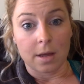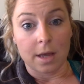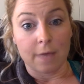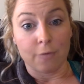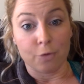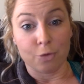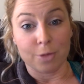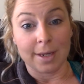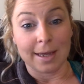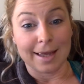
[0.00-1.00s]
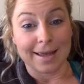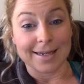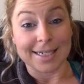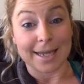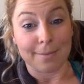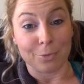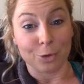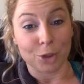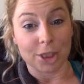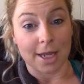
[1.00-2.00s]
a ruby and an
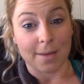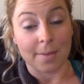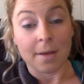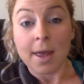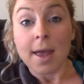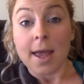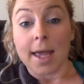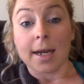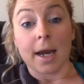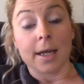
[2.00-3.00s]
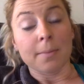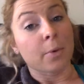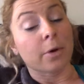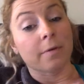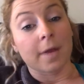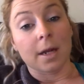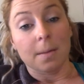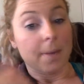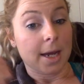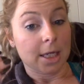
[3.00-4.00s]
emerald gem, and I am
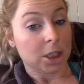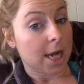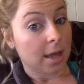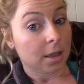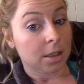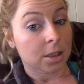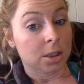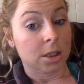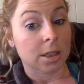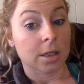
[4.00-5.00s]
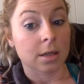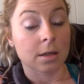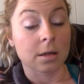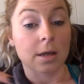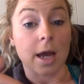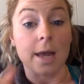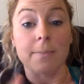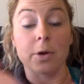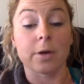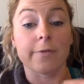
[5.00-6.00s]
motivated by a challenge.
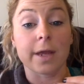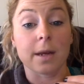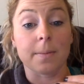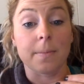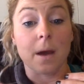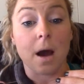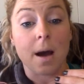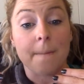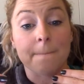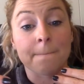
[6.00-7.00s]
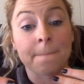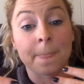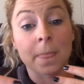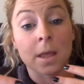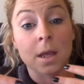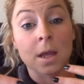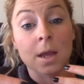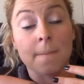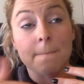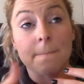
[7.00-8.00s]
I'm motivated um,
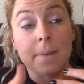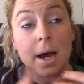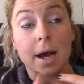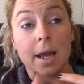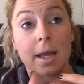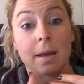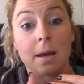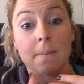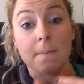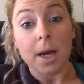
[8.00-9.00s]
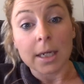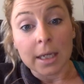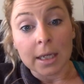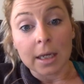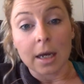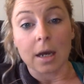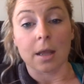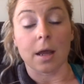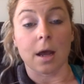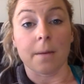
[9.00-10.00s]
by money,
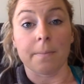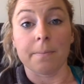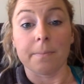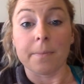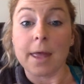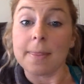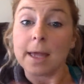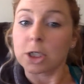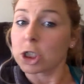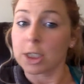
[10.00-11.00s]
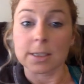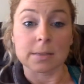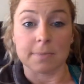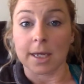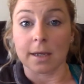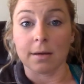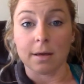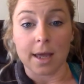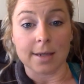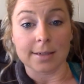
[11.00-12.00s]
um, and that's just me.
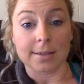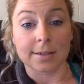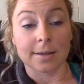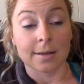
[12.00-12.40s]
And